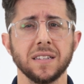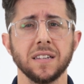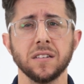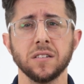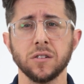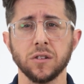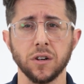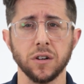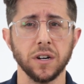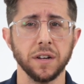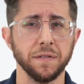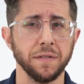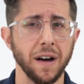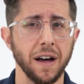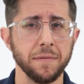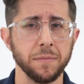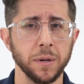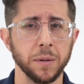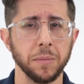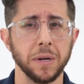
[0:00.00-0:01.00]
this
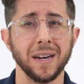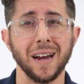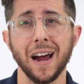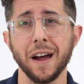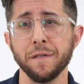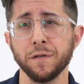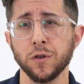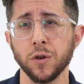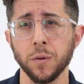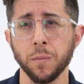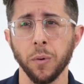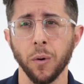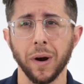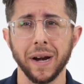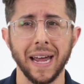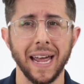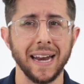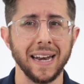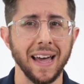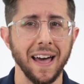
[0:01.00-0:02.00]
35 millimeter
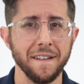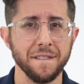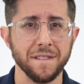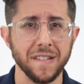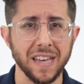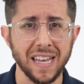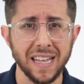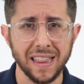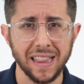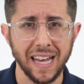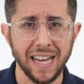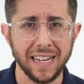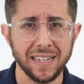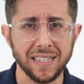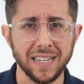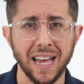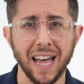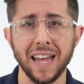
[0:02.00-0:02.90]
f2.8 FE lens